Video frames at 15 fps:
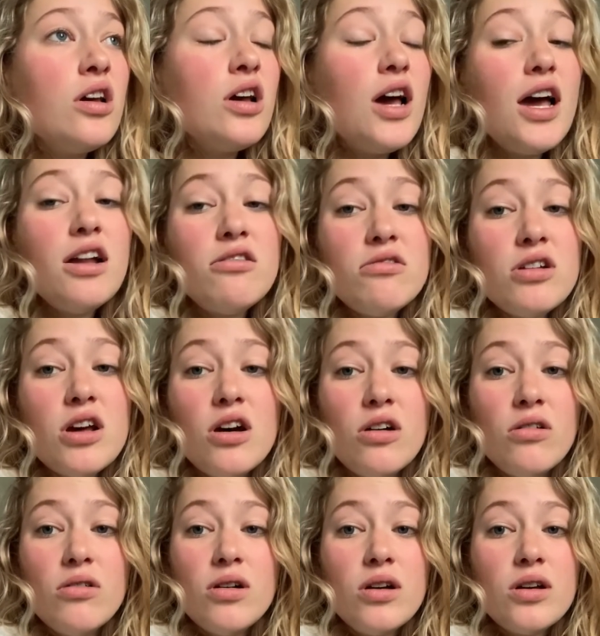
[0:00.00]
I don't
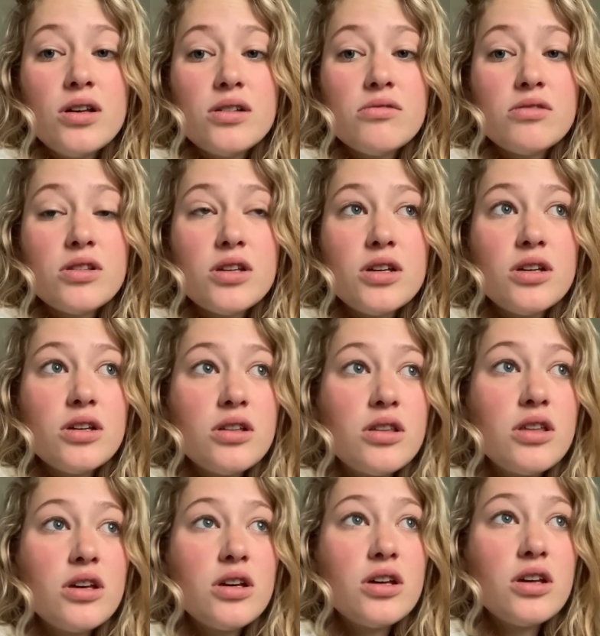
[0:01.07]
know,
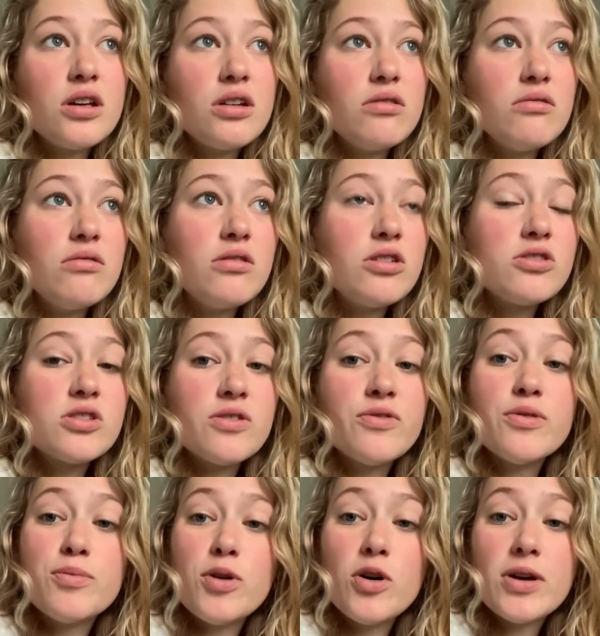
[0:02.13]
there's a
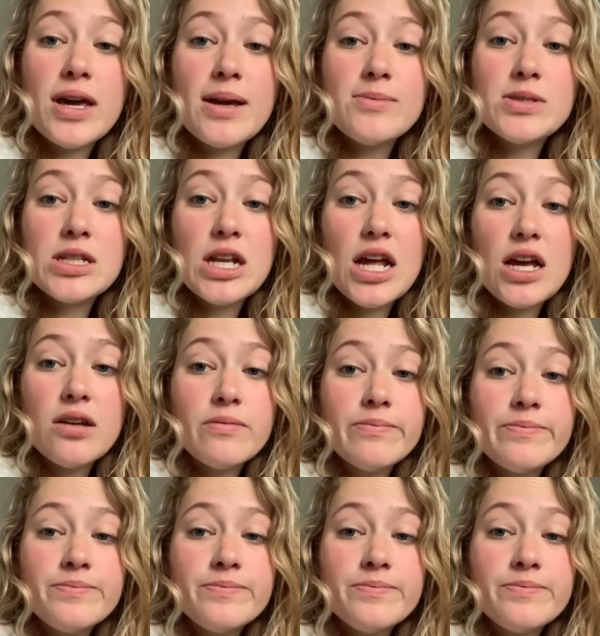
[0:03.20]
football game today